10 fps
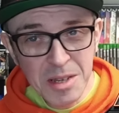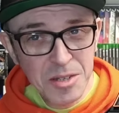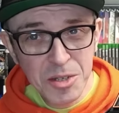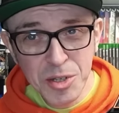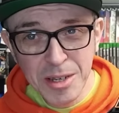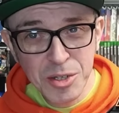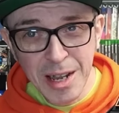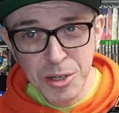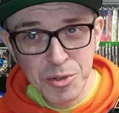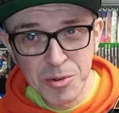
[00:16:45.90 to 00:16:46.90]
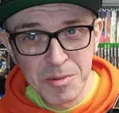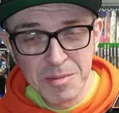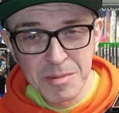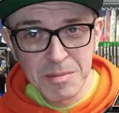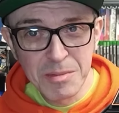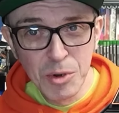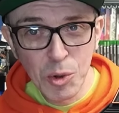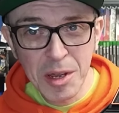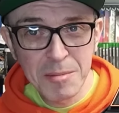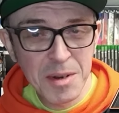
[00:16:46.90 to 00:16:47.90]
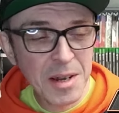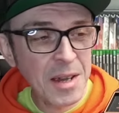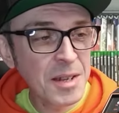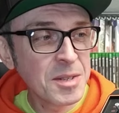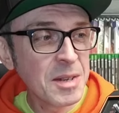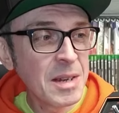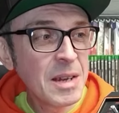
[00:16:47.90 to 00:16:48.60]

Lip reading: is a sensational looking bit of kit.